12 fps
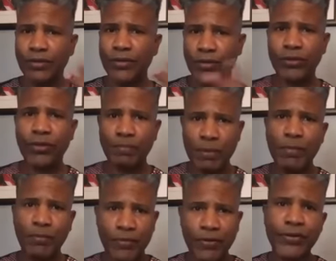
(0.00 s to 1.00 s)
to use some
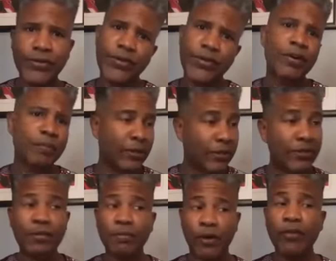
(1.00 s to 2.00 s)
people from New York, but
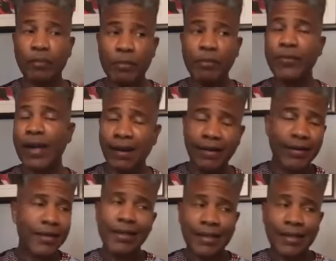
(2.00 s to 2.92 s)
some other people that are